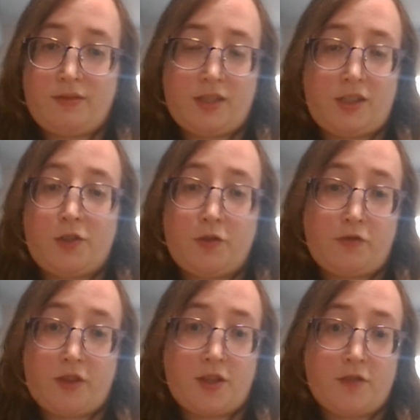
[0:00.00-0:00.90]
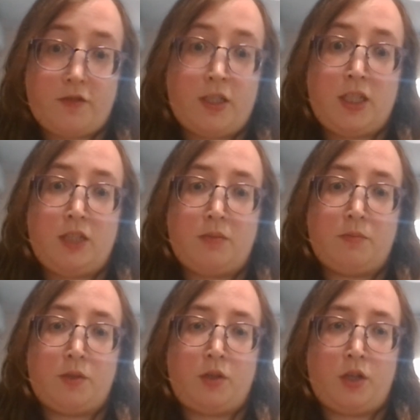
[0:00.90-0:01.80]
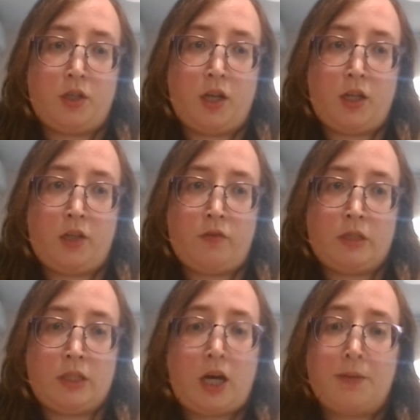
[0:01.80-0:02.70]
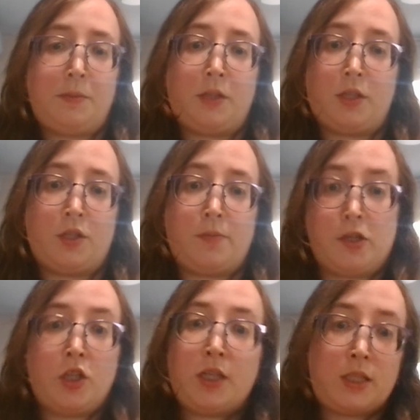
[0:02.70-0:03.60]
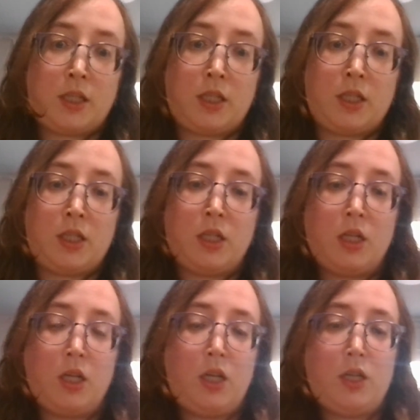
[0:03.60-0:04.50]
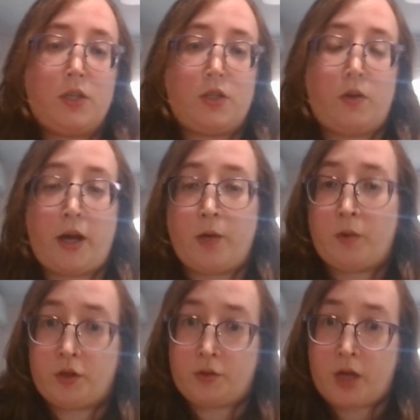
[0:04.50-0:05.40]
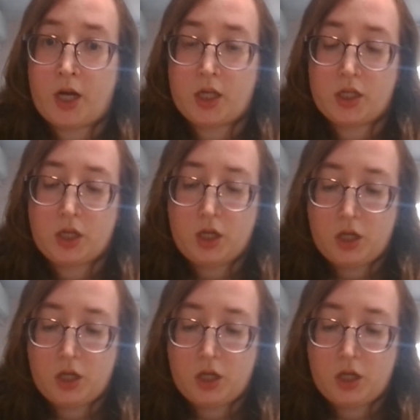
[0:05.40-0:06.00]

like 2/5 of the teams are not even the types that they're specializing in. So I don't want to do that.